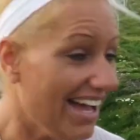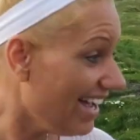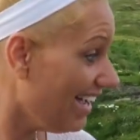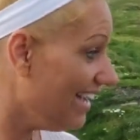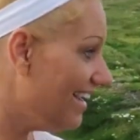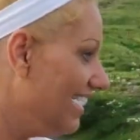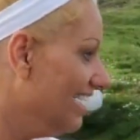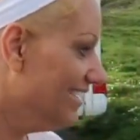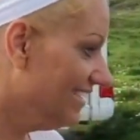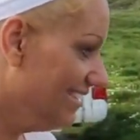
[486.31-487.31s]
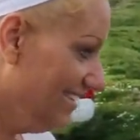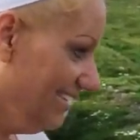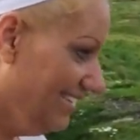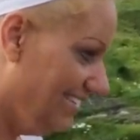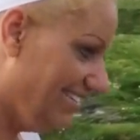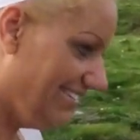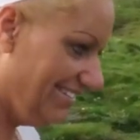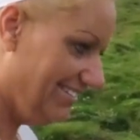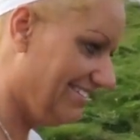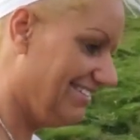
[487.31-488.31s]
fascinating information.
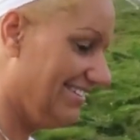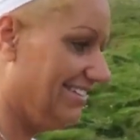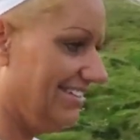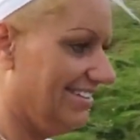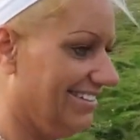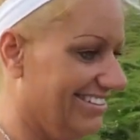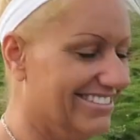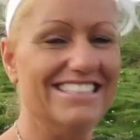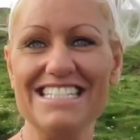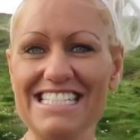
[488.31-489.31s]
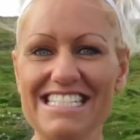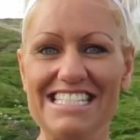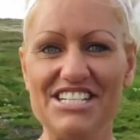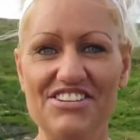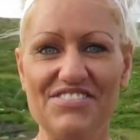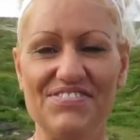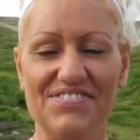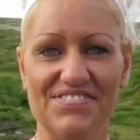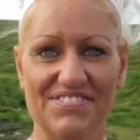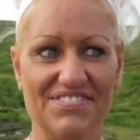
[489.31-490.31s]
Firstly, can you remember at
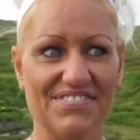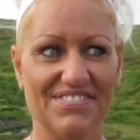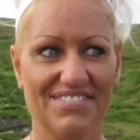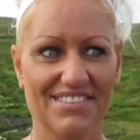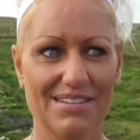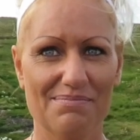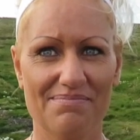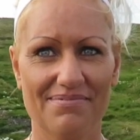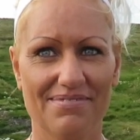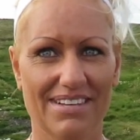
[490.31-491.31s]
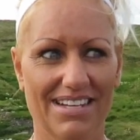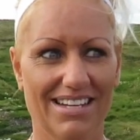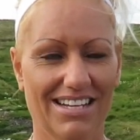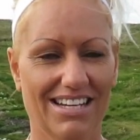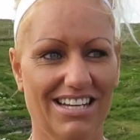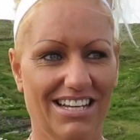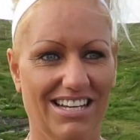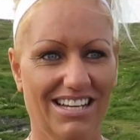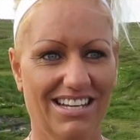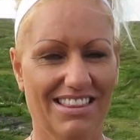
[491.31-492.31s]
the museum we
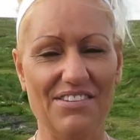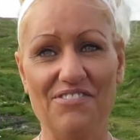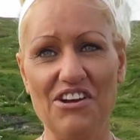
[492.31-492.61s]
were at the other day?